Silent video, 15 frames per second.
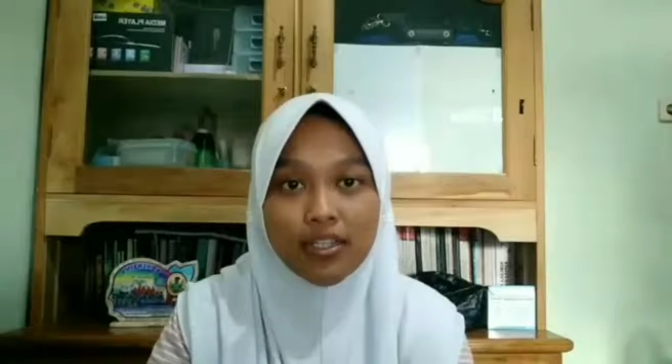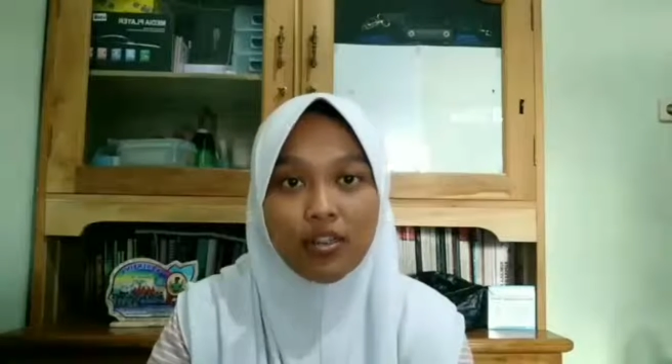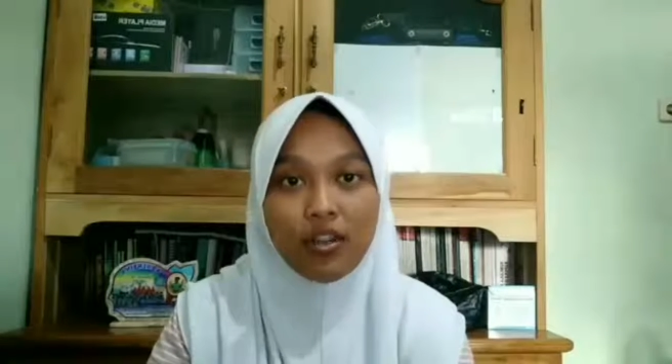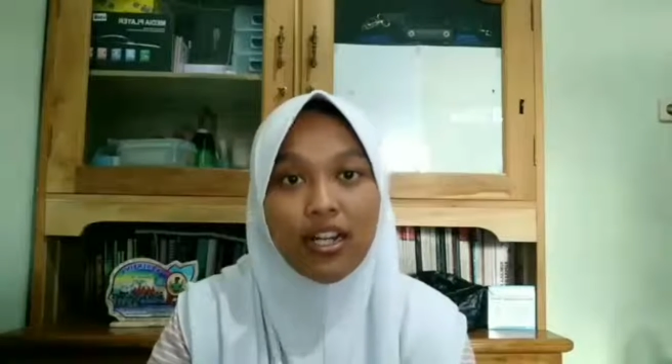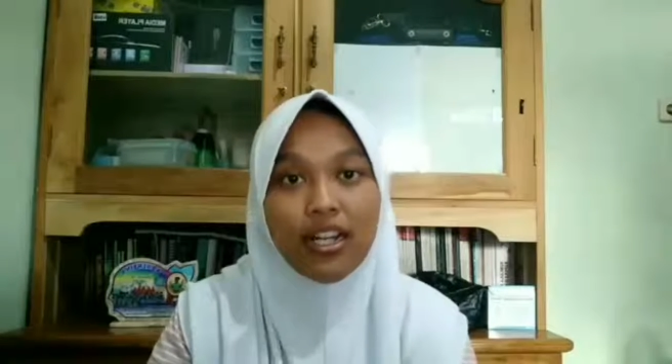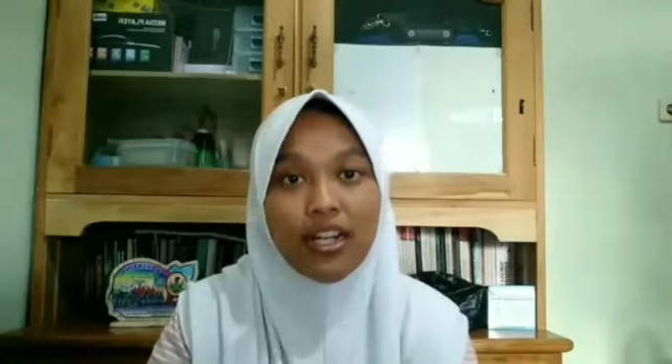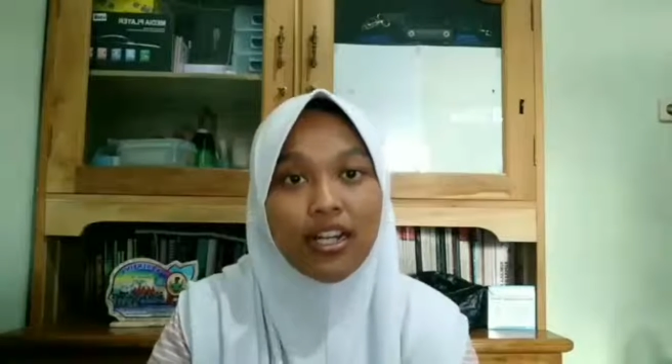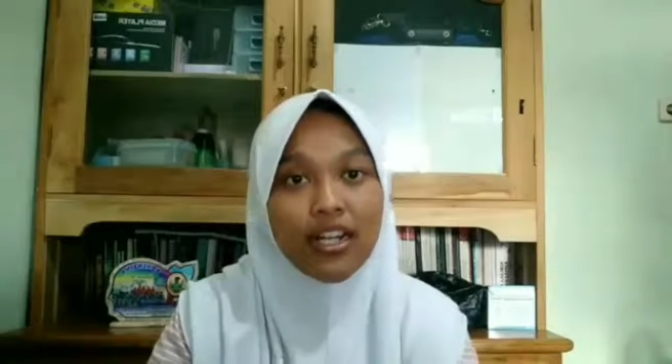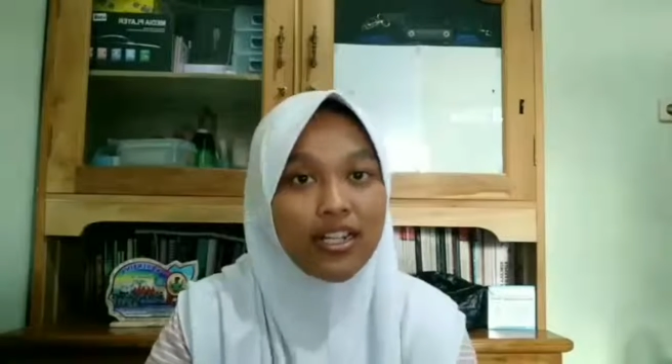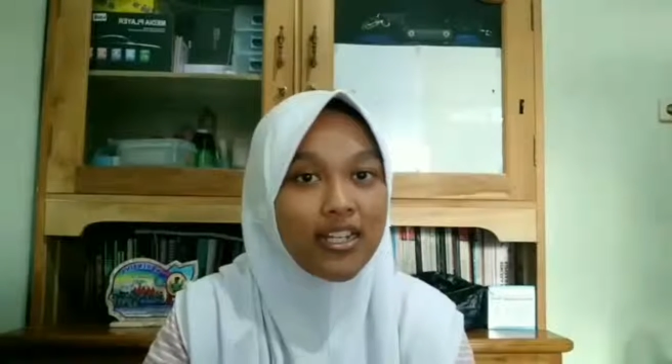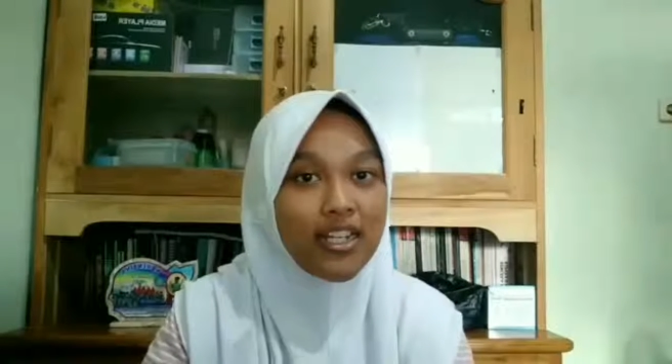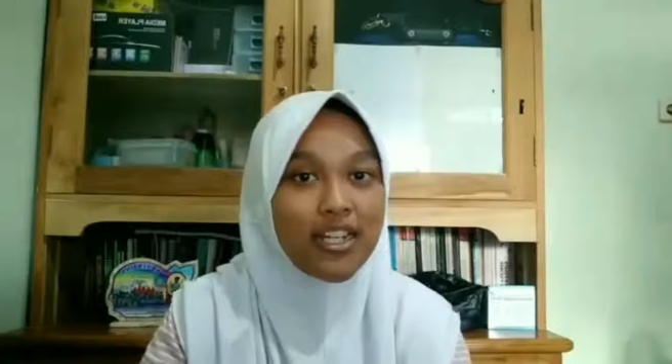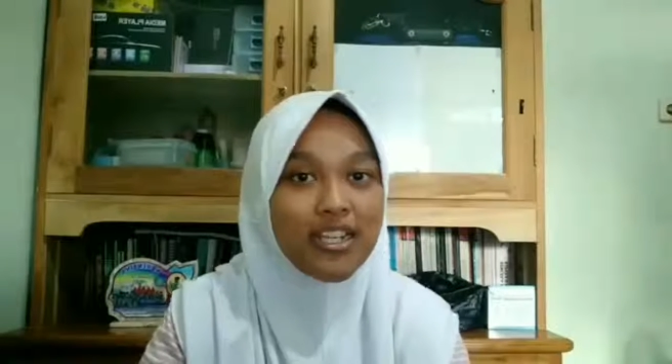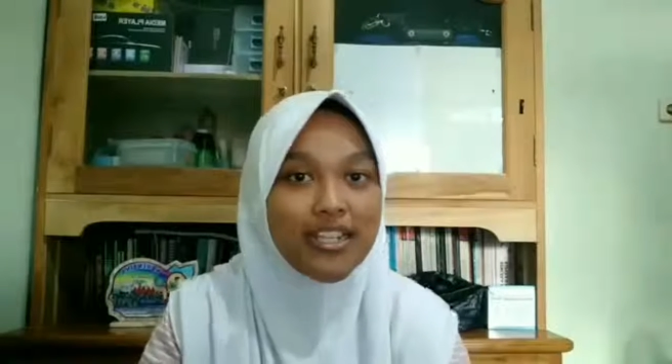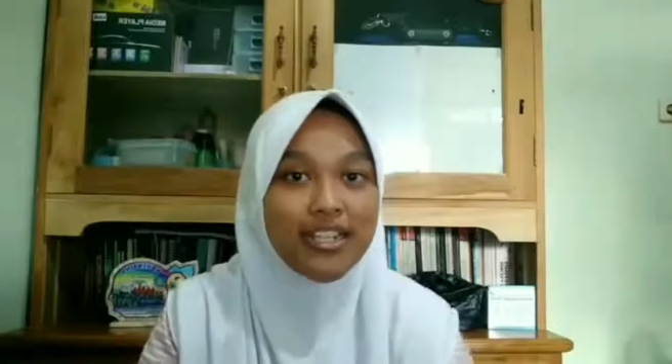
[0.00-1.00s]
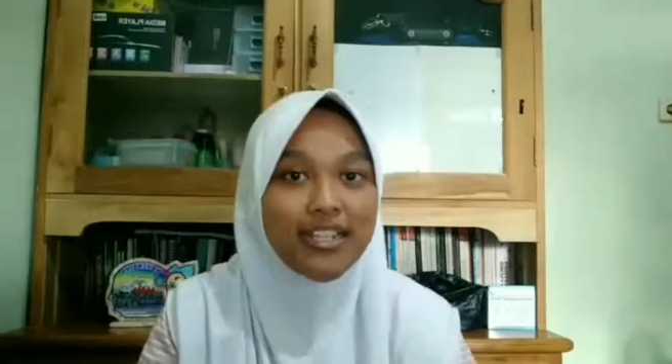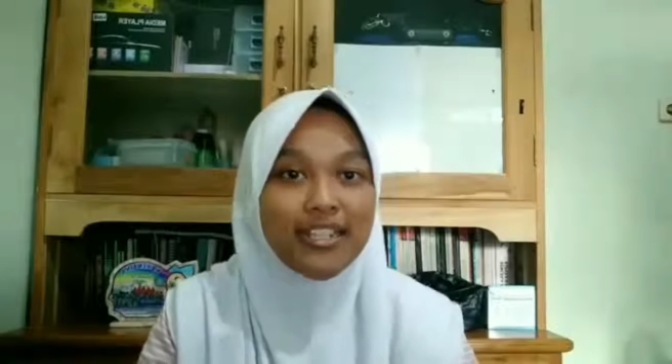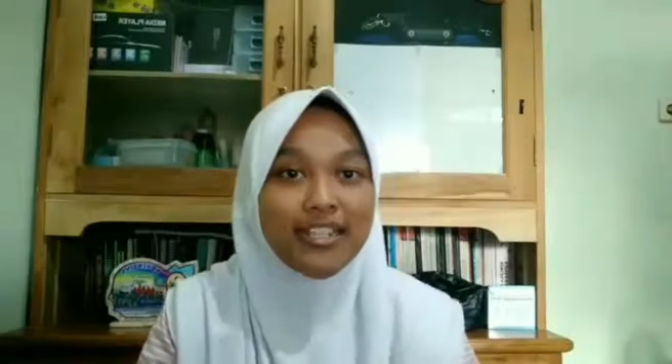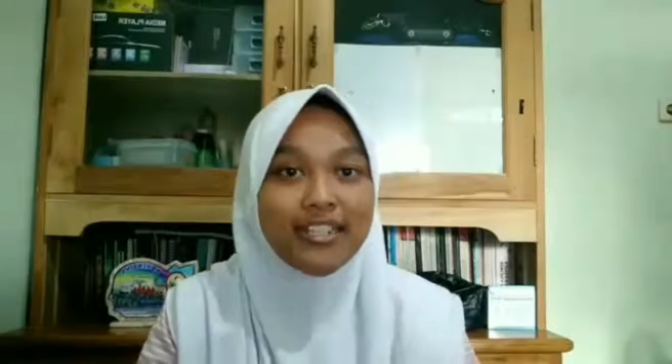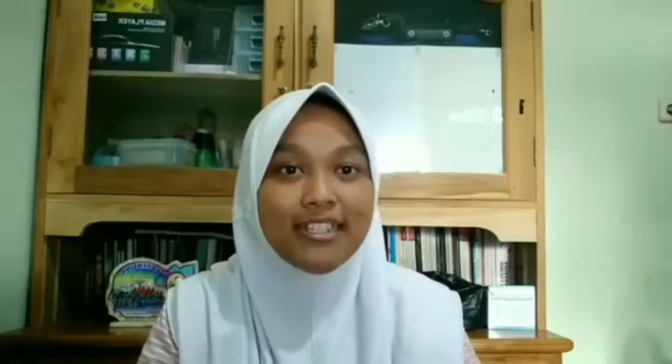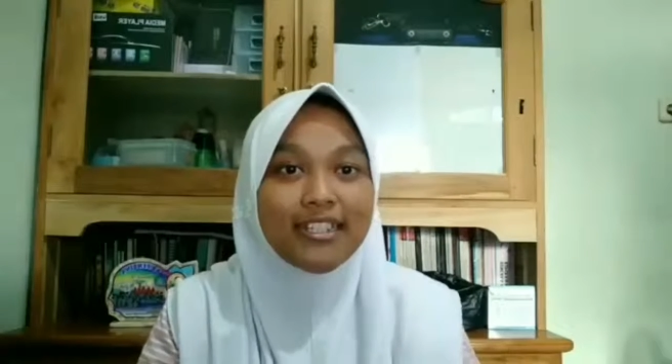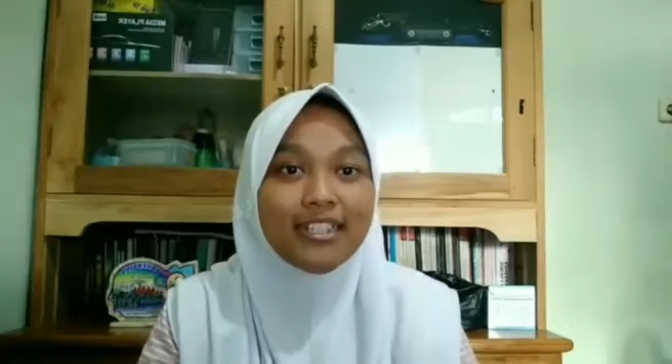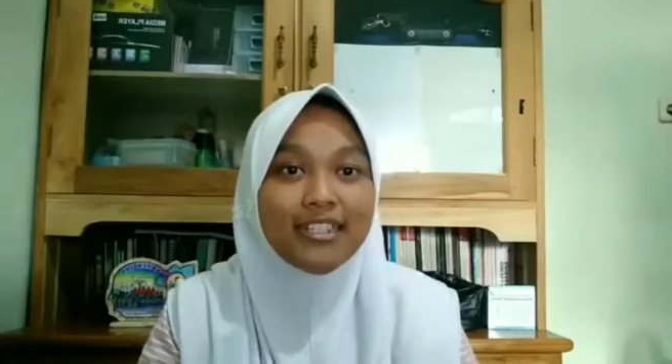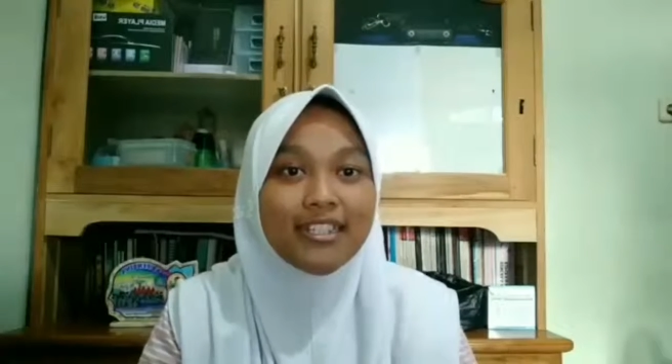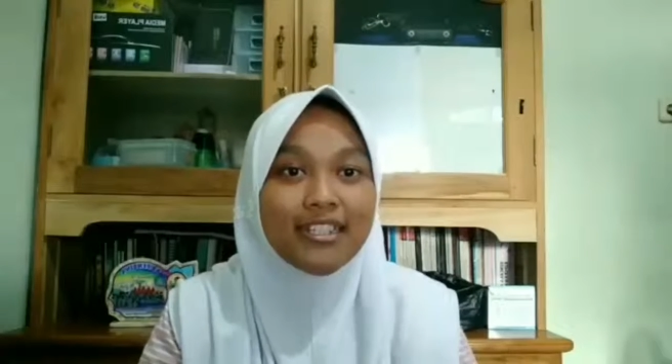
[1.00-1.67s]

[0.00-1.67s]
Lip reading: solar radiation.